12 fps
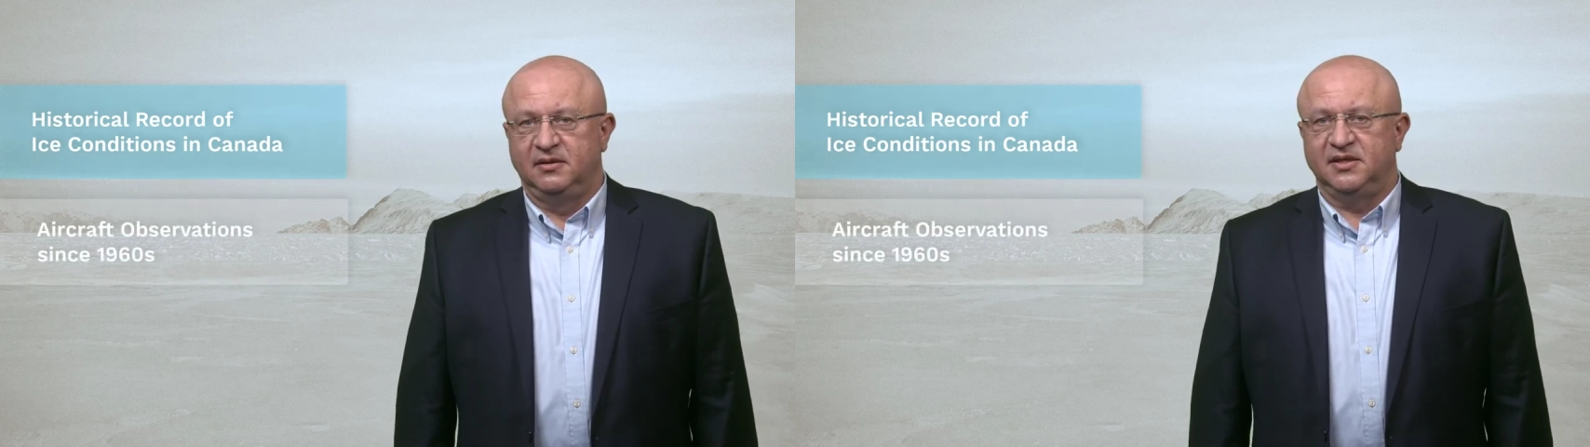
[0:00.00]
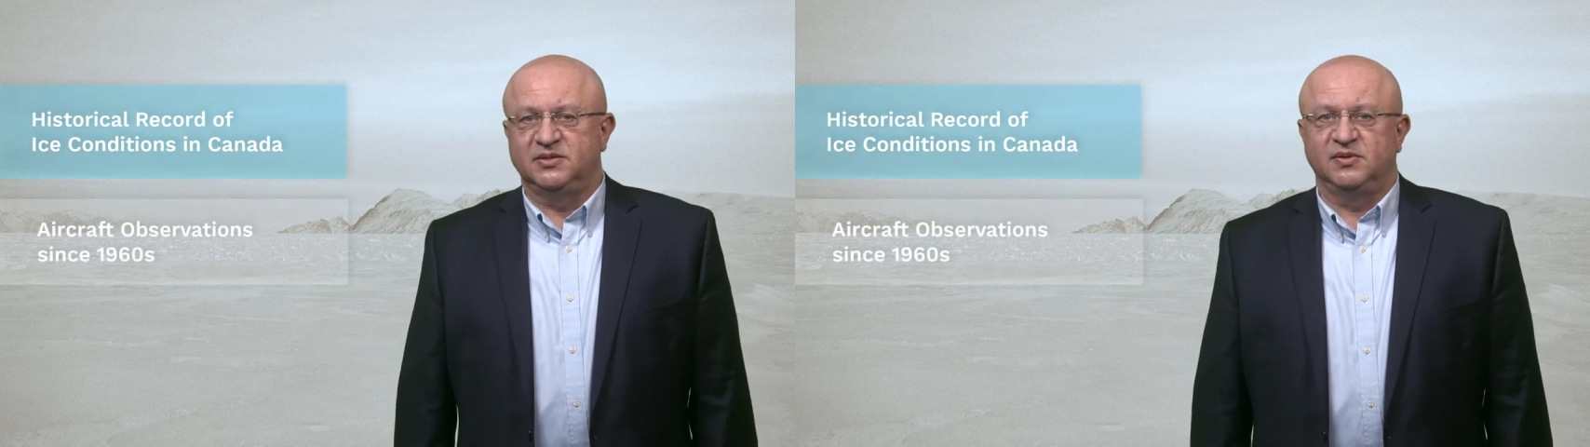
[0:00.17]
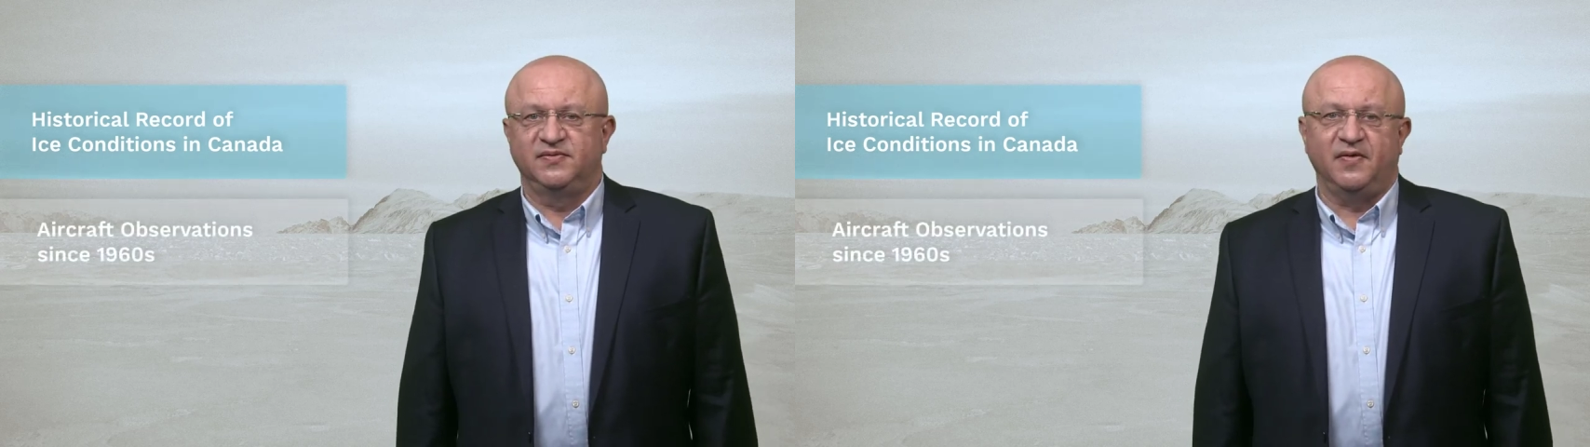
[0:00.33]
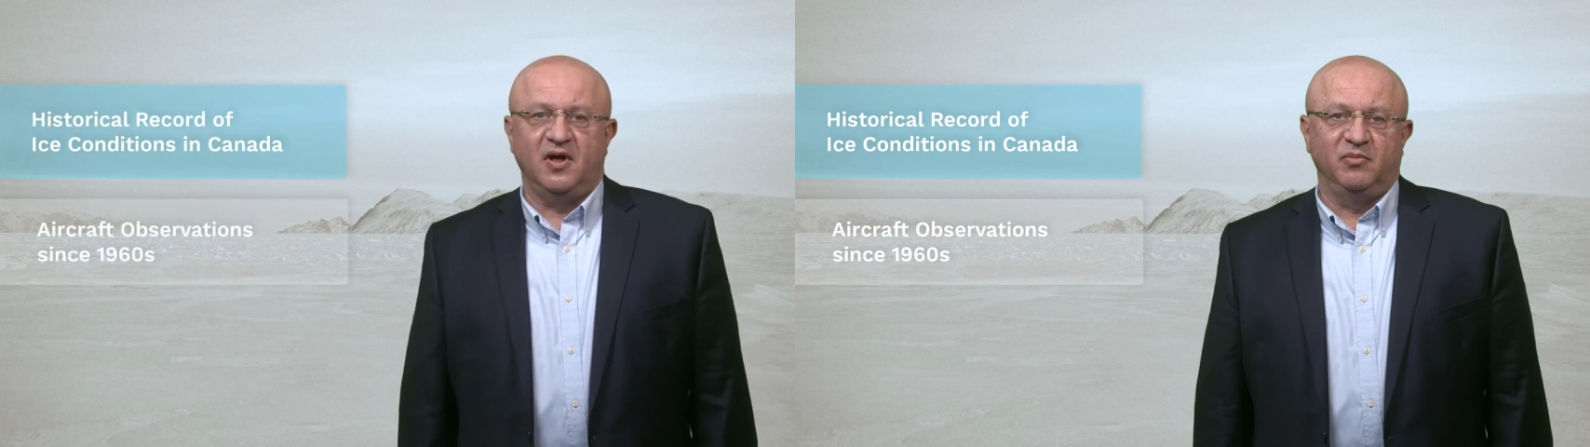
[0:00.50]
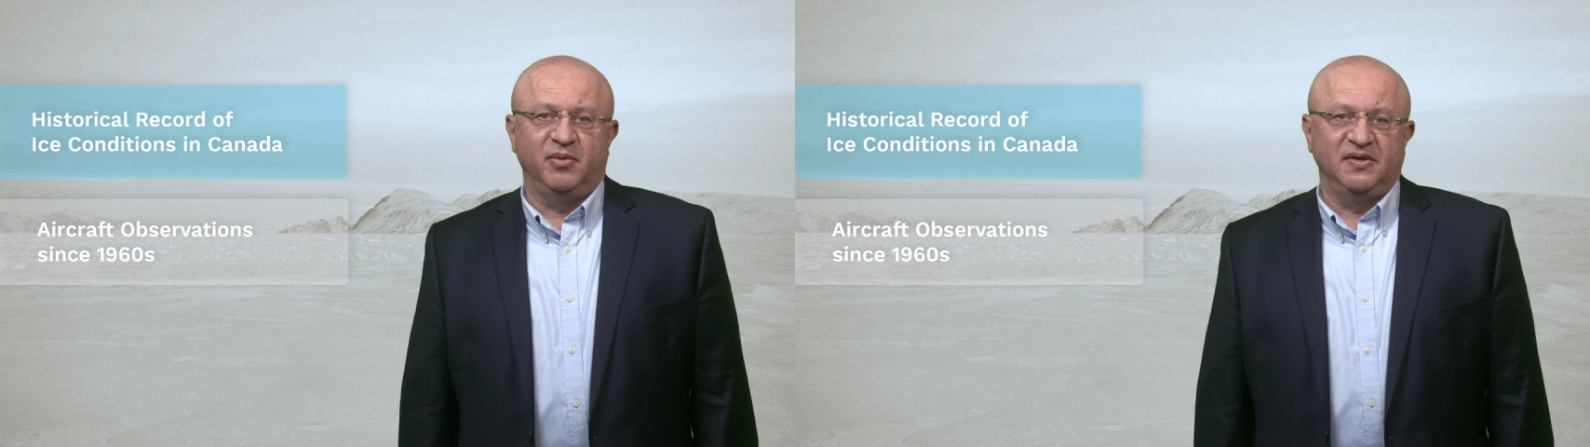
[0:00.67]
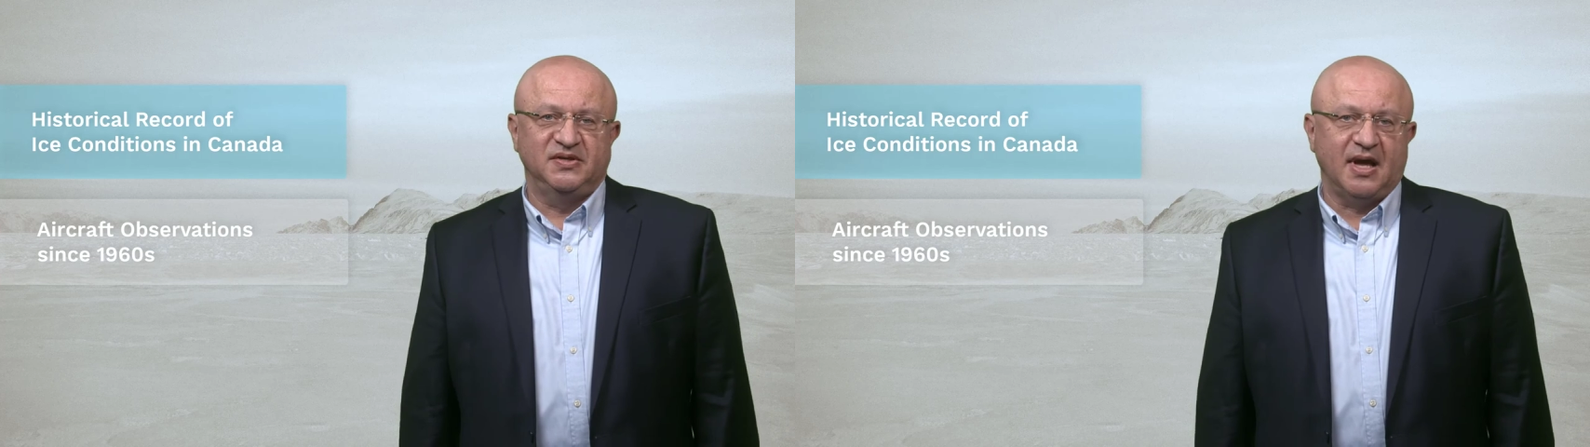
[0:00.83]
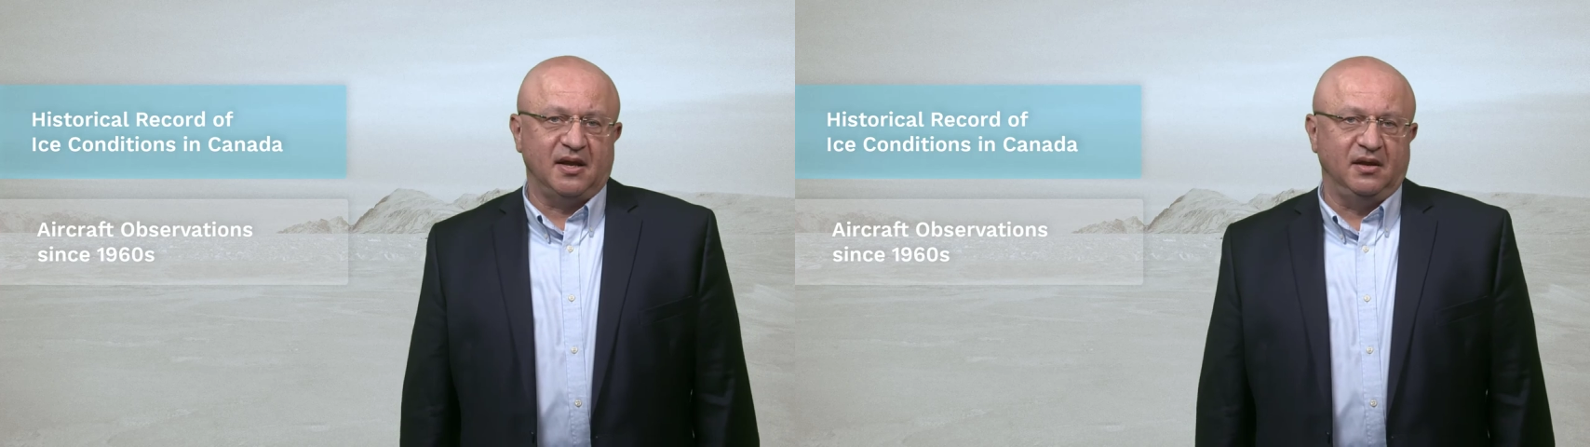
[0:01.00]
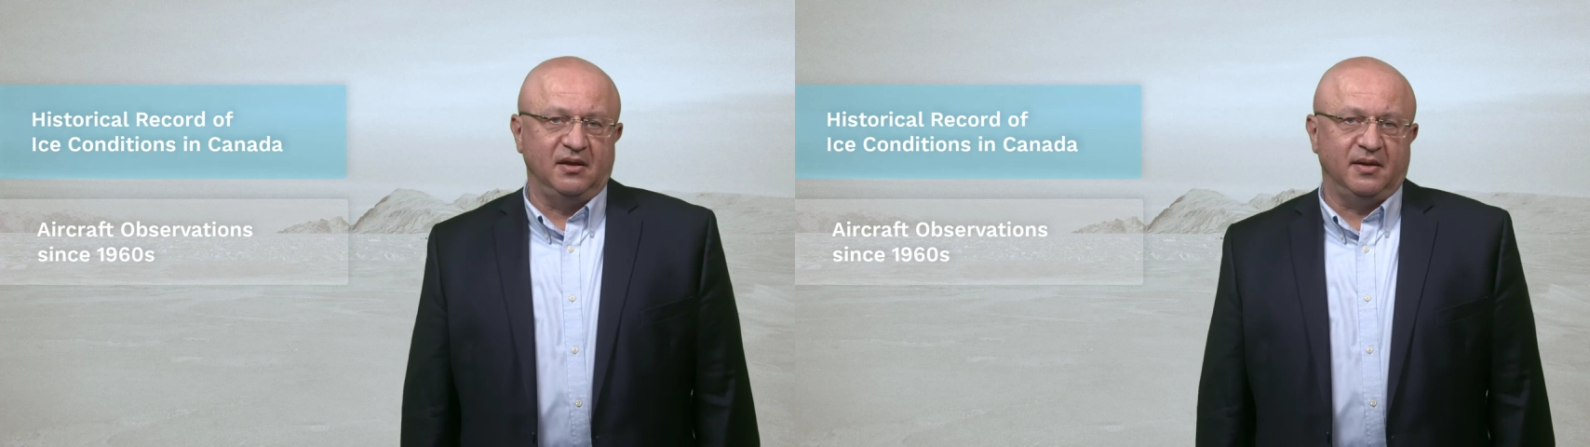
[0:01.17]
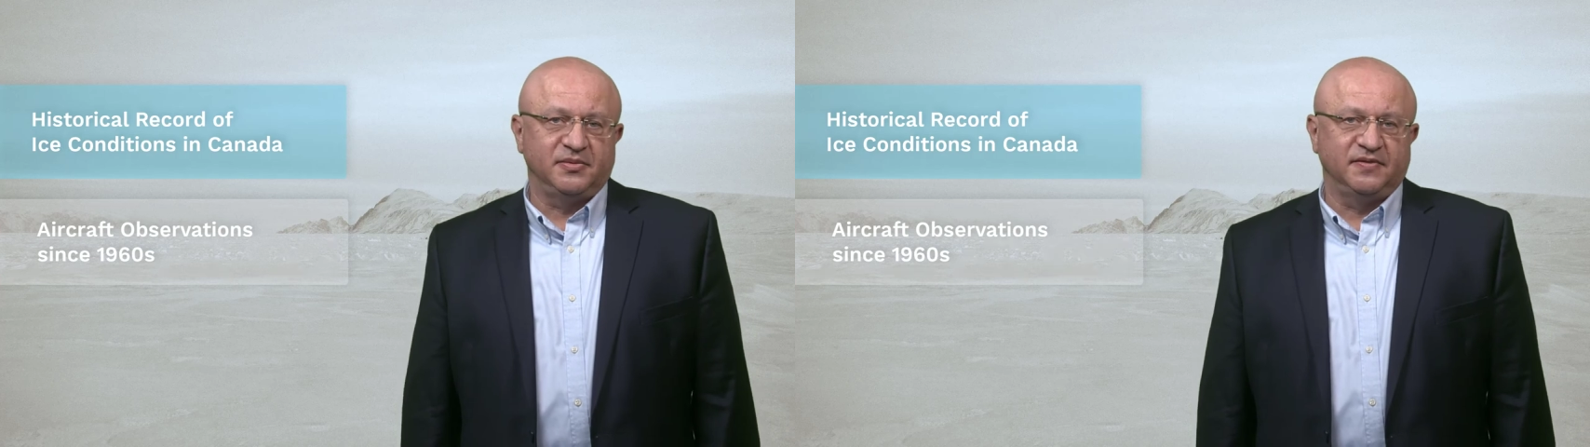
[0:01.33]
This was followed by
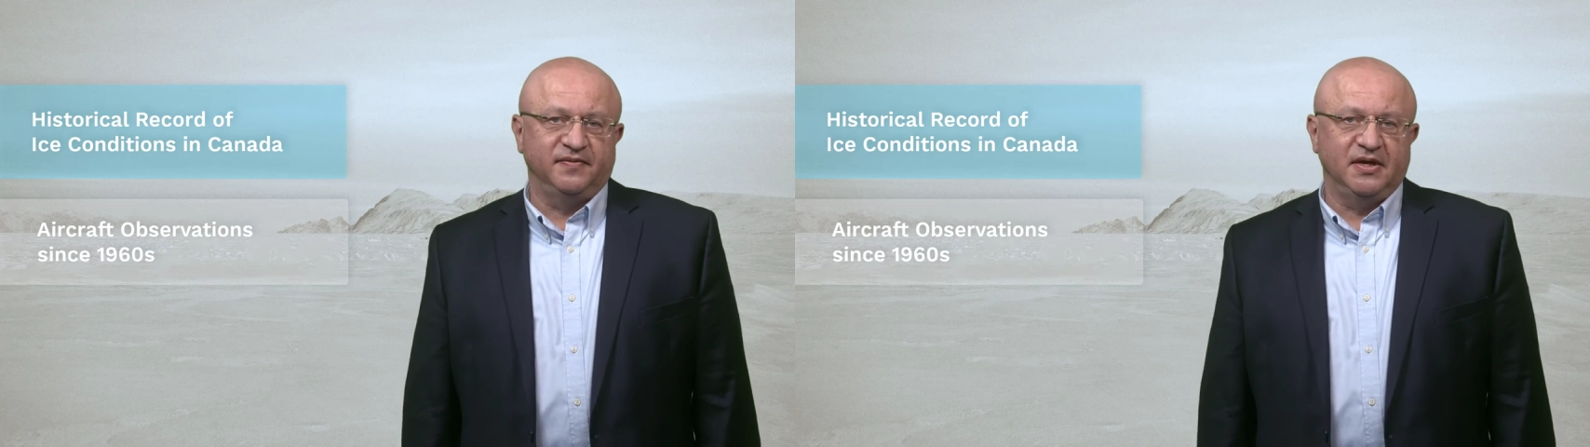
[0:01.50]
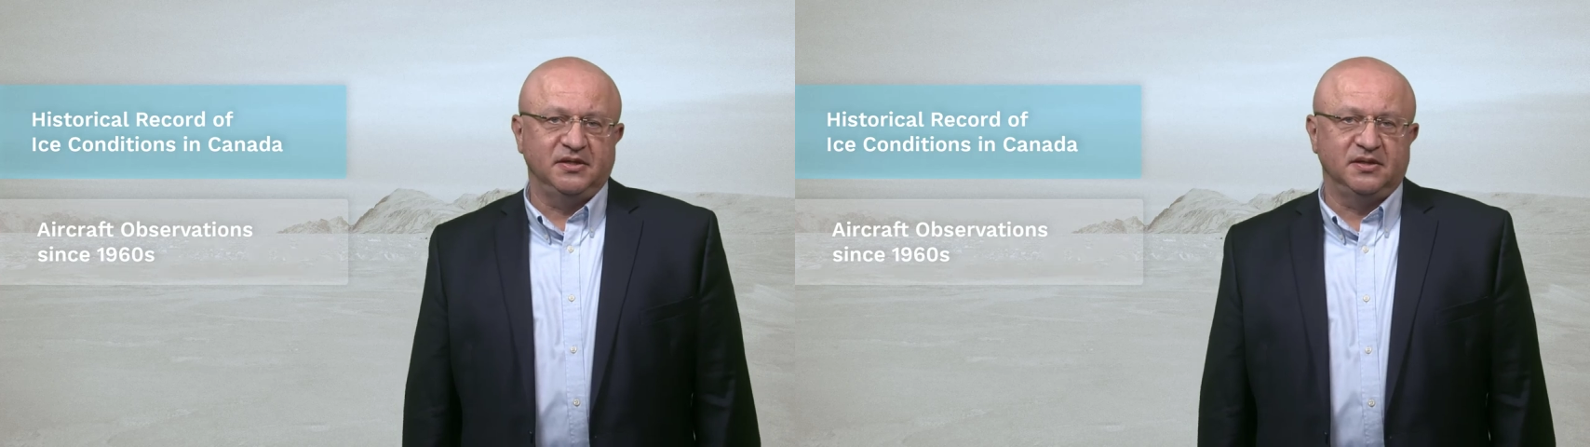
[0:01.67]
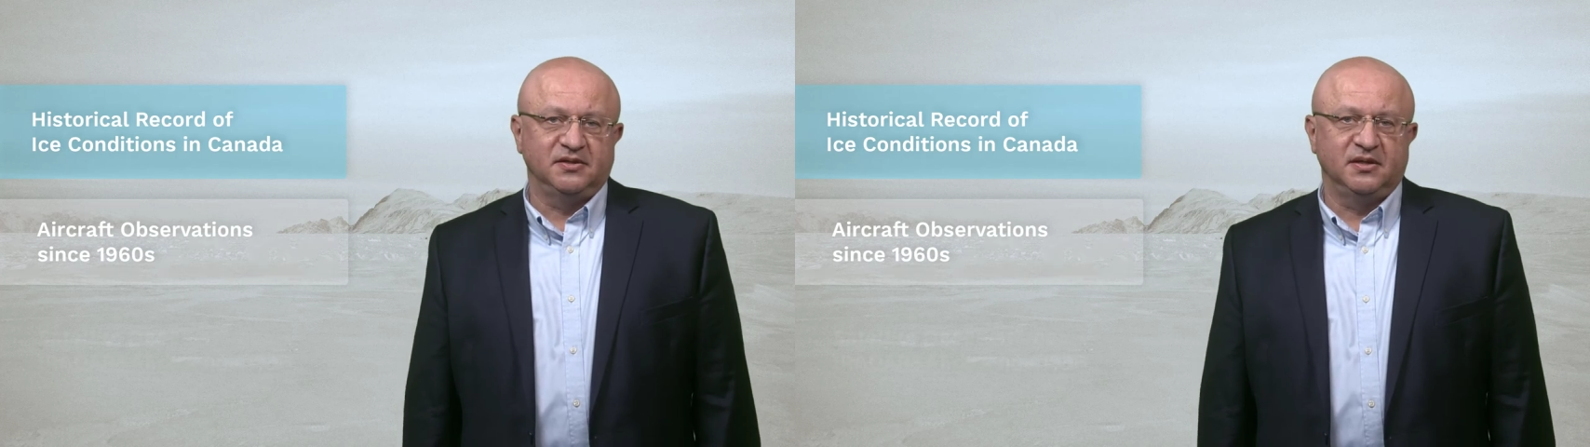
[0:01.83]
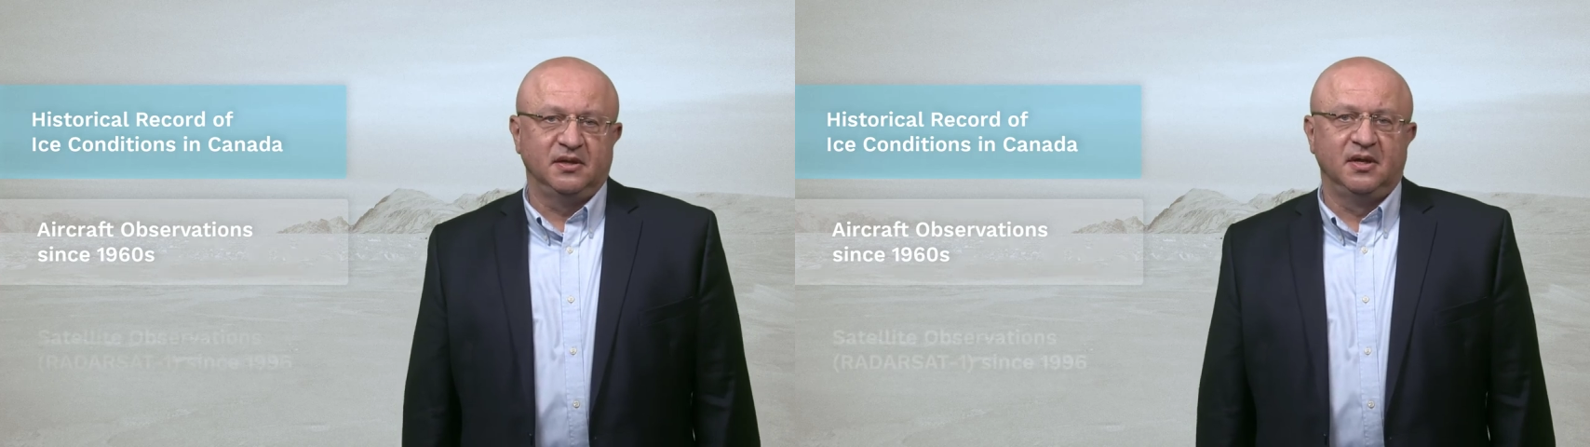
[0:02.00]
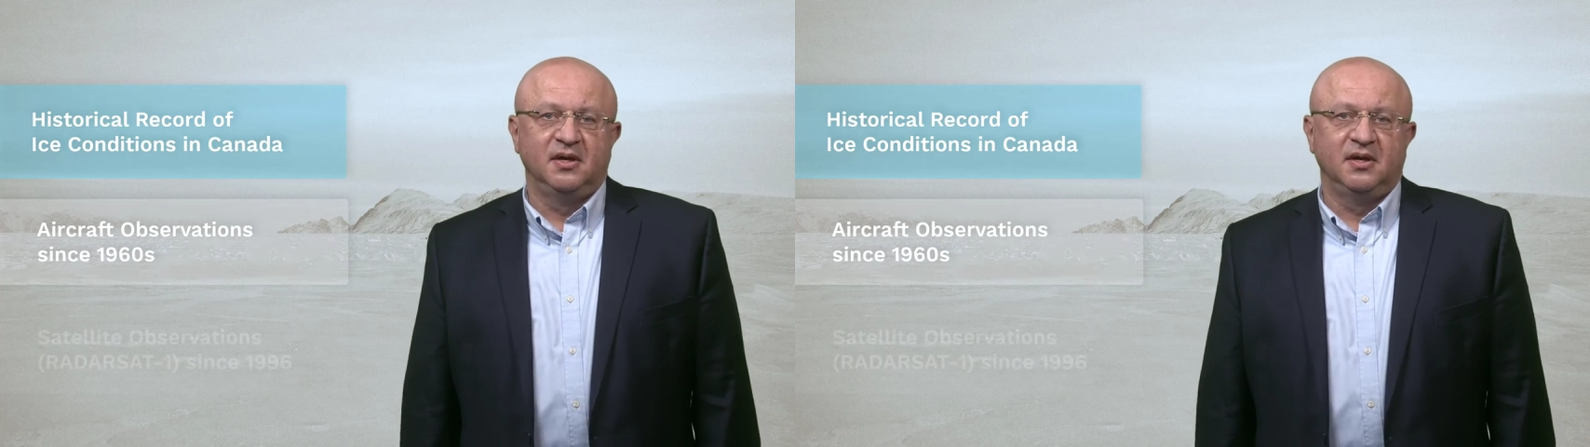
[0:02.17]
satellite observations